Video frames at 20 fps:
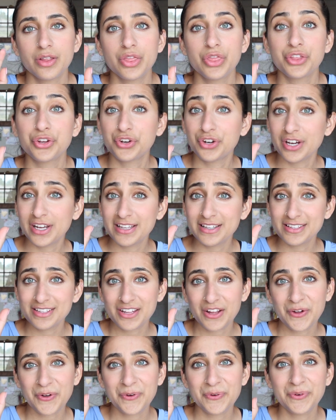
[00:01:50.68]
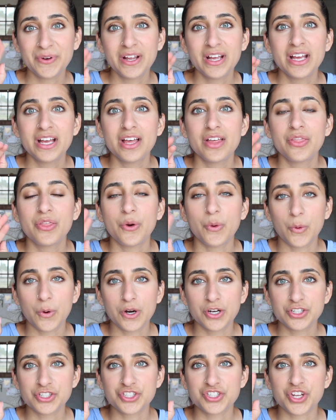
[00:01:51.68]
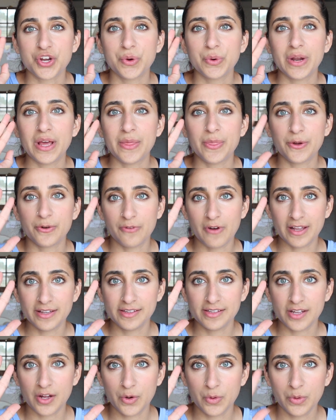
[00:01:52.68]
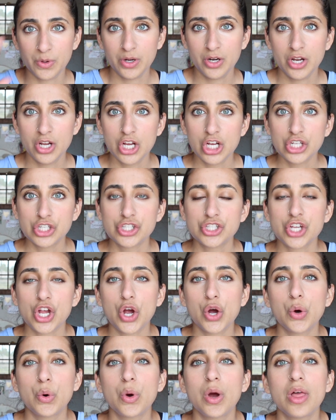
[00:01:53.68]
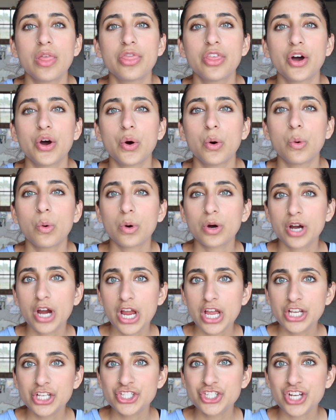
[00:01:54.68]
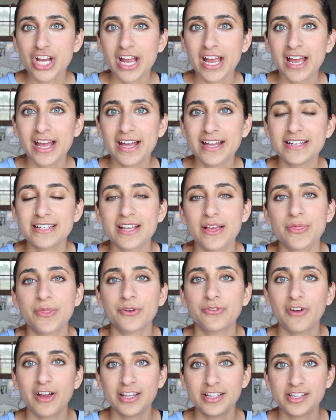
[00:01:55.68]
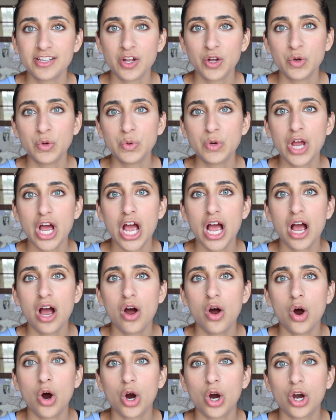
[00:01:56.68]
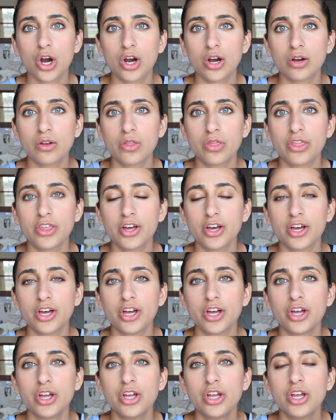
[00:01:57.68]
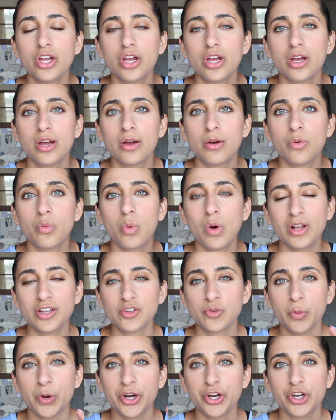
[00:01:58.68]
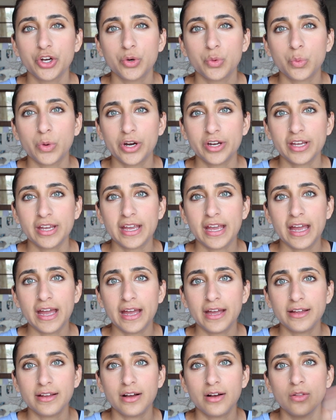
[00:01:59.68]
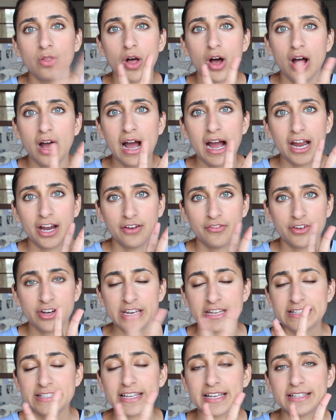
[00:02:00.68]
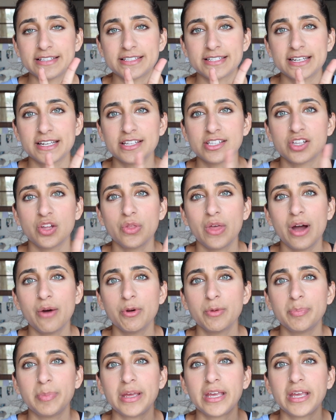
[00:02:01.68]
the green zone, the orange zone and the red zone. So the orange and the red zone are the ones where you're working at a lot higher of an intensity. So that would